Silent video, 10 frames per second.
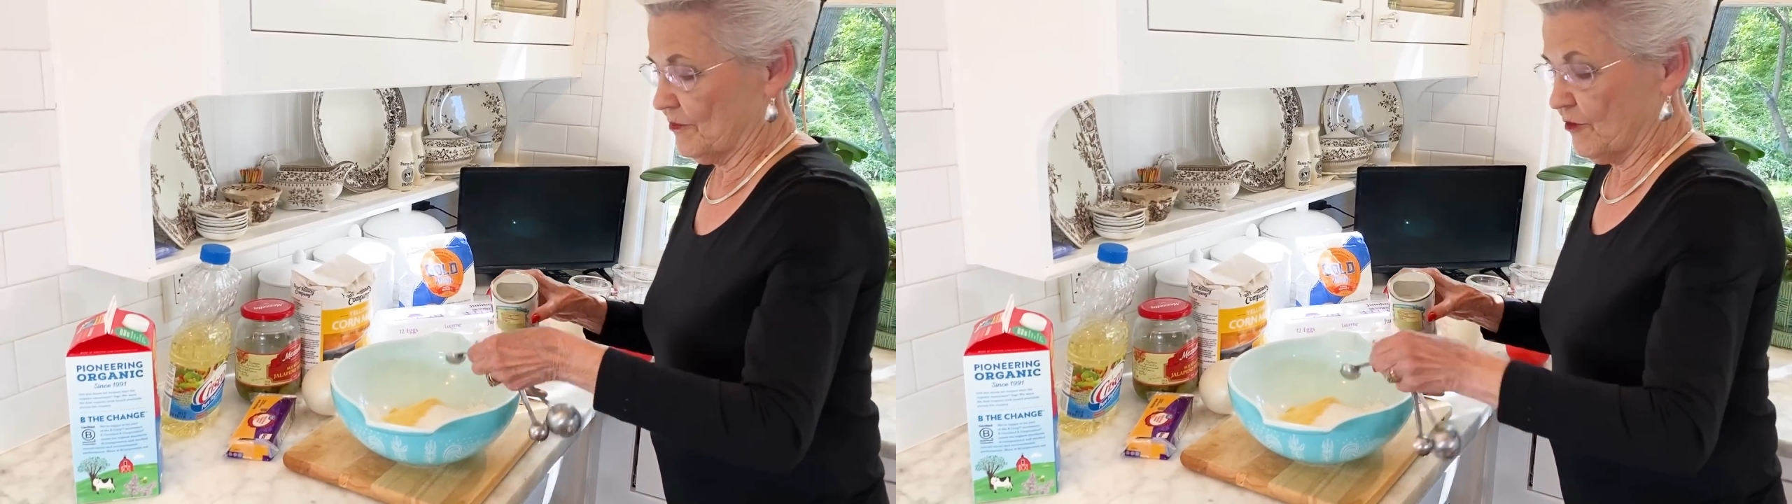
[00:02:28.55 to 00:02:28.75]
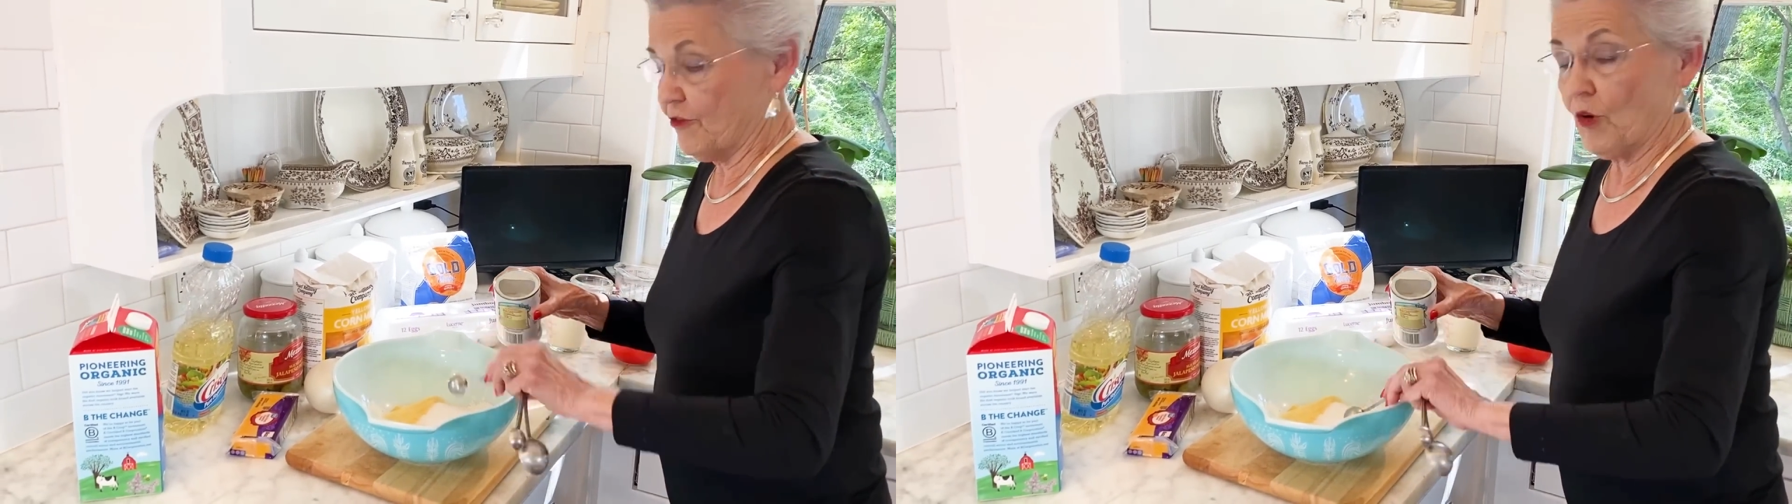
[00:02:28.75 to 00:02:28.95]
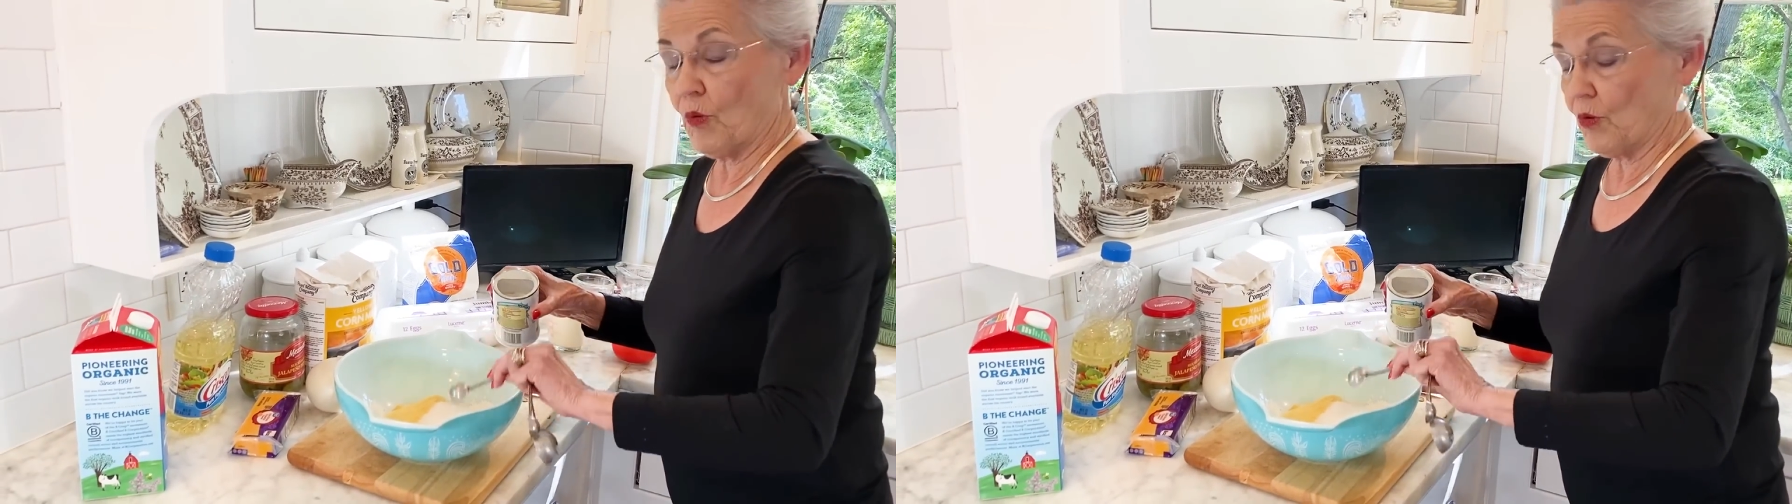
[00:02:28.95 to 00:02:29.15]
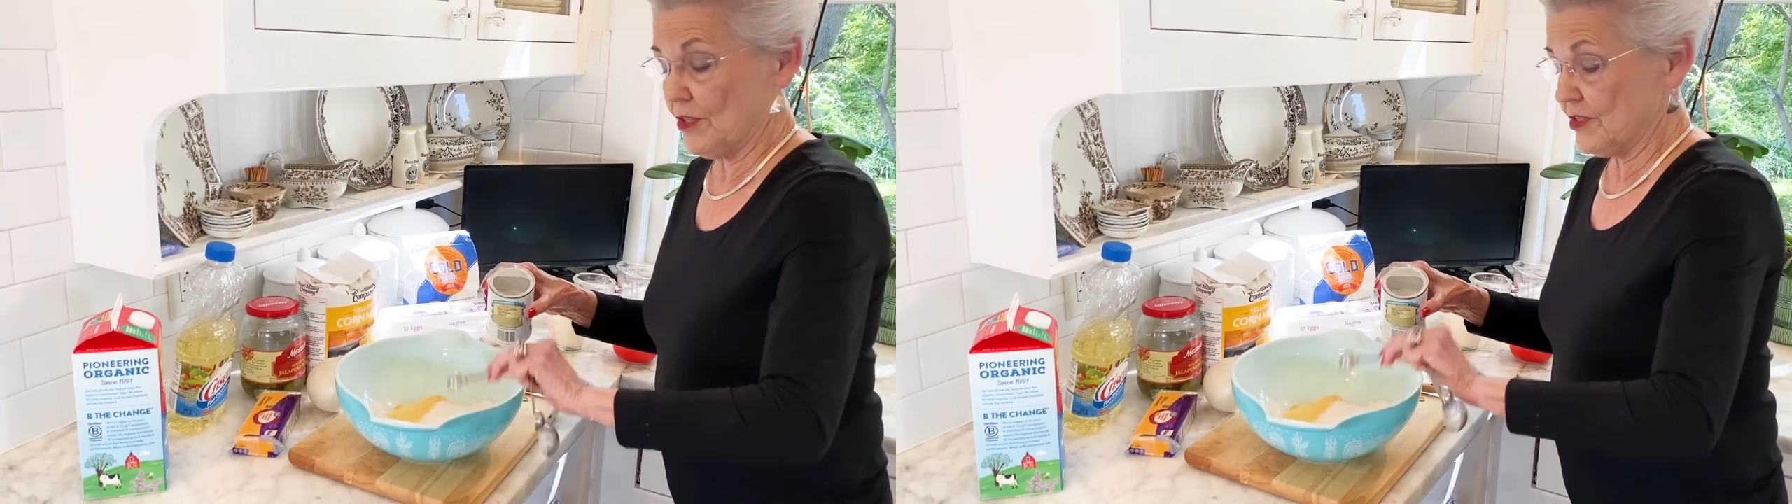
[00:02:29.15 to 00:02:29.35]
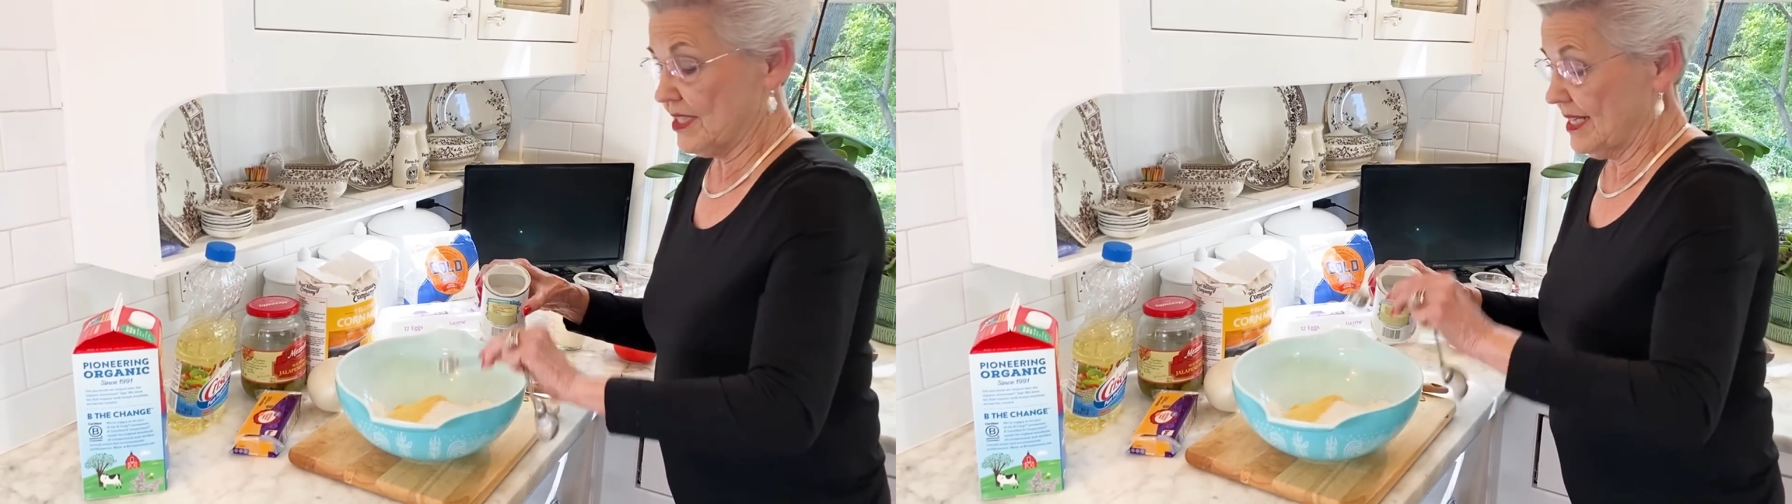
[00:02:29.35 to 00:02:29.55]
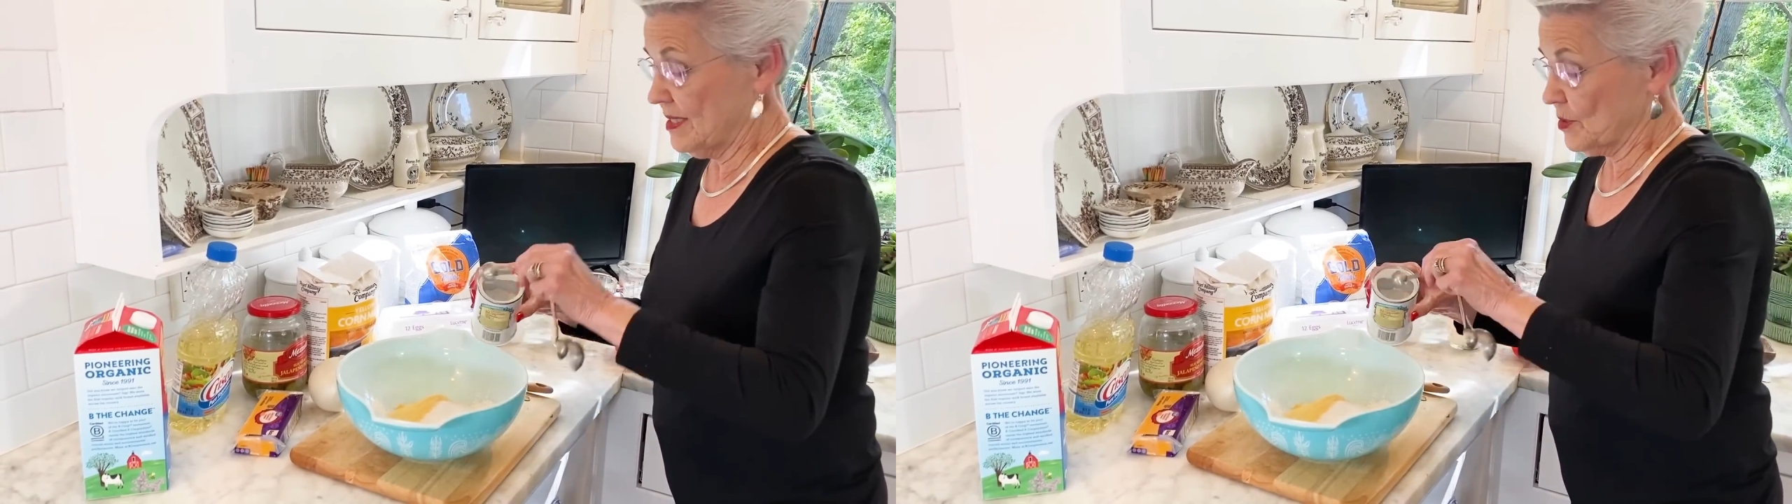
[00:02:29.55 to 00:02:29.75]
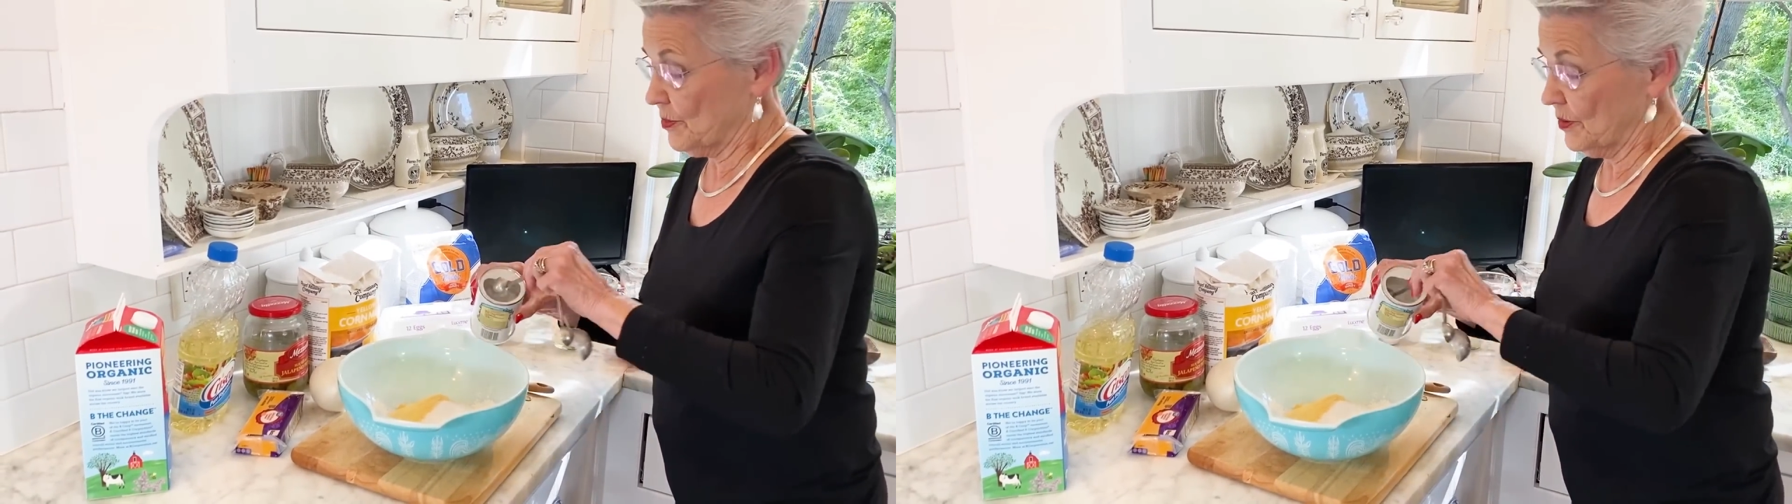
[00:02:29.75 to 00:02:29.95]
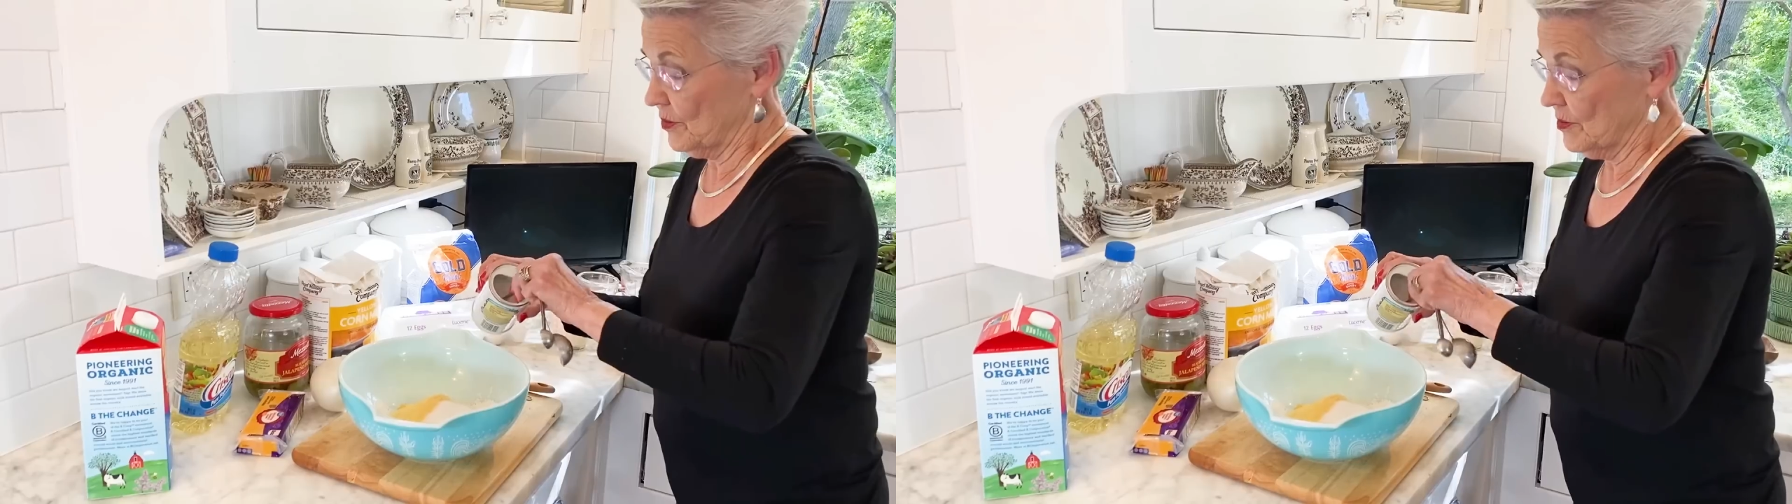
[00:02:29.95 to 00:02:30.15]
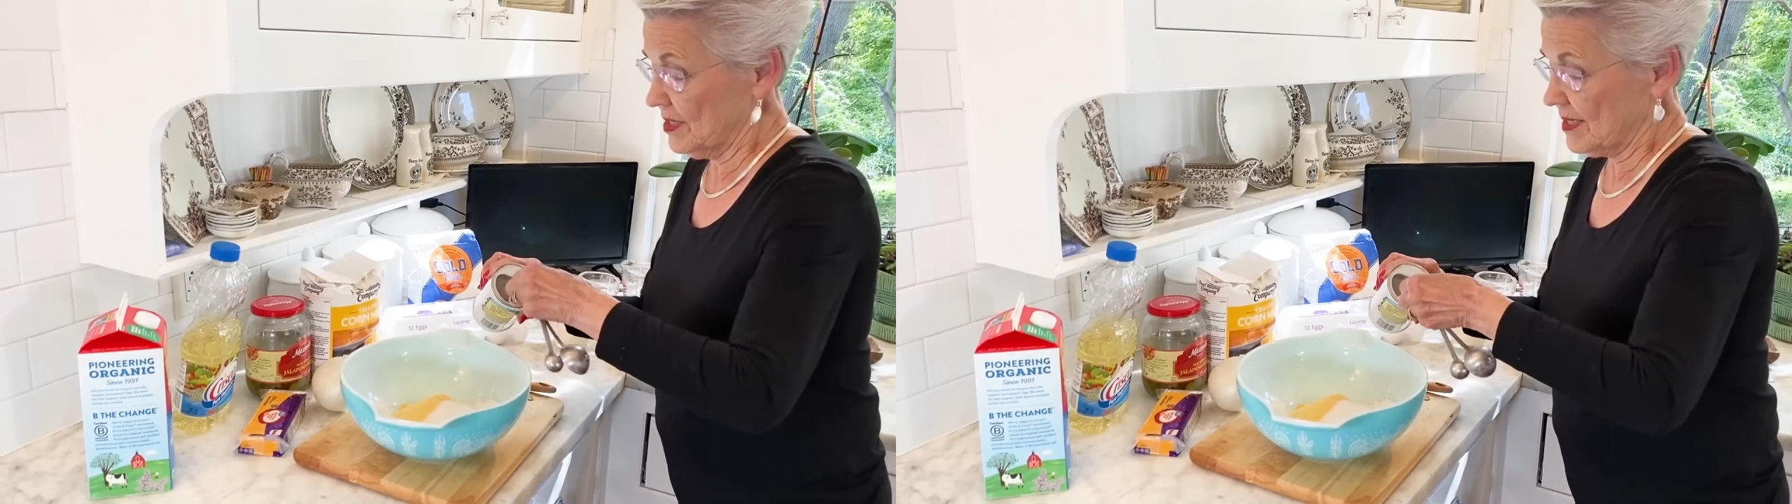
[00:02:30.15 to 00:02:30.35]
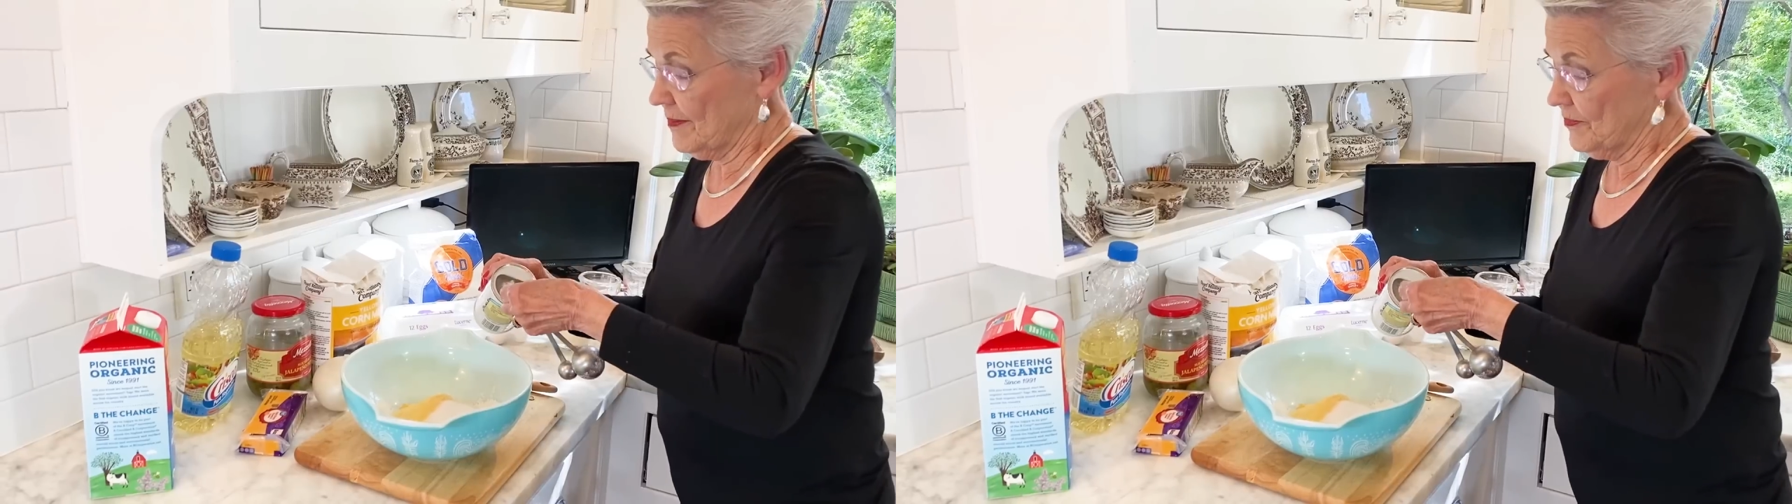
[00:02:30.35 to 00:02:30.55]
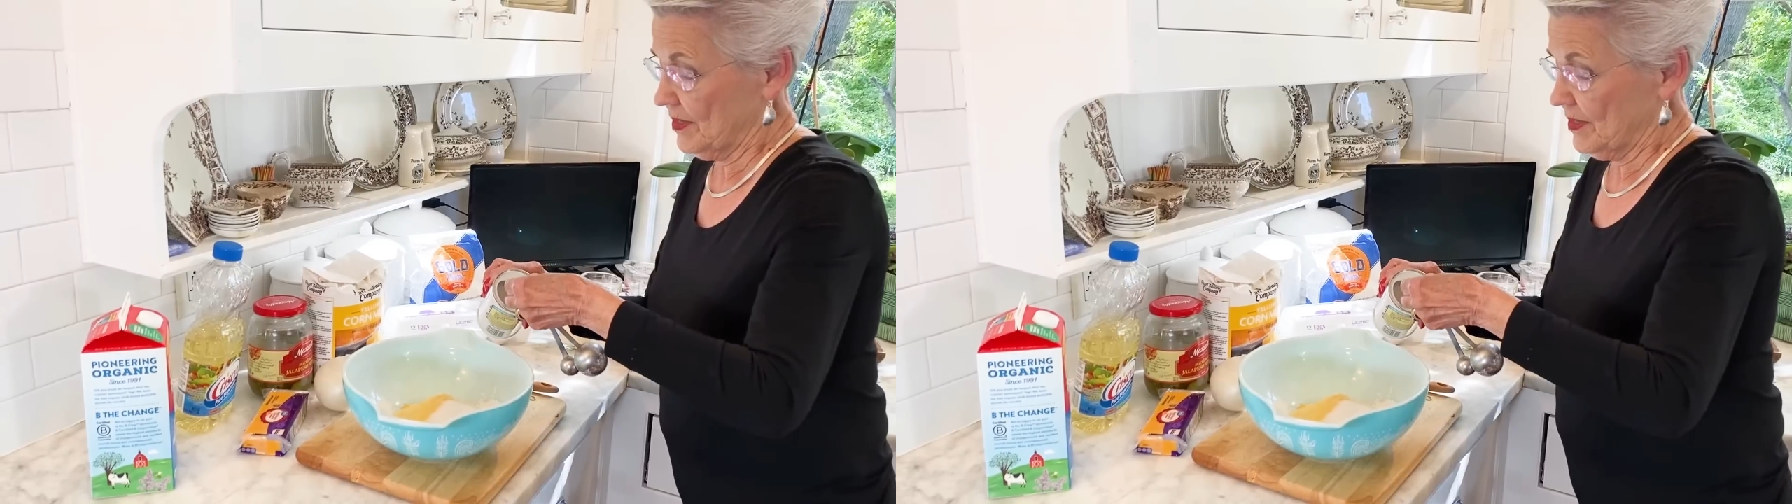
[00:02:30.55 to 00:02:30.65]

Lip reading: 4 teaspoons